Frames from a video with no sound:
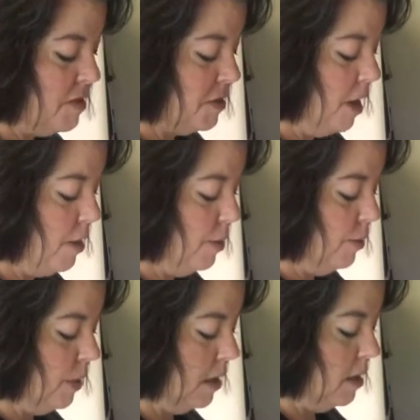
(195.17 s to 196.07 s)

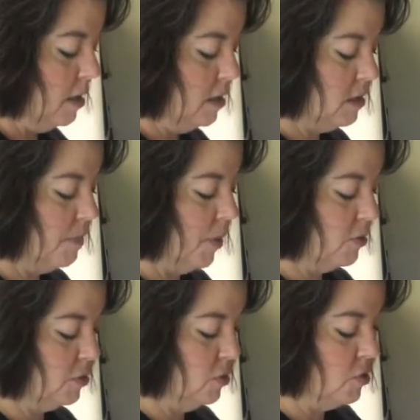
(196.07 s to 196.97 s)
So it's a
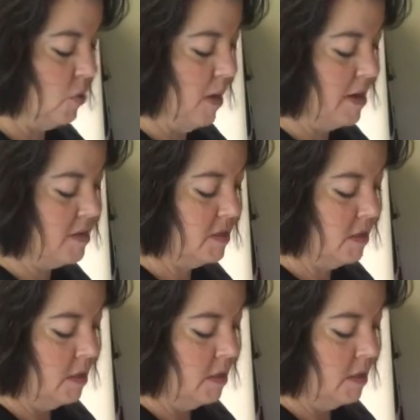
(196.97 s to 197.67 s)
personal choice.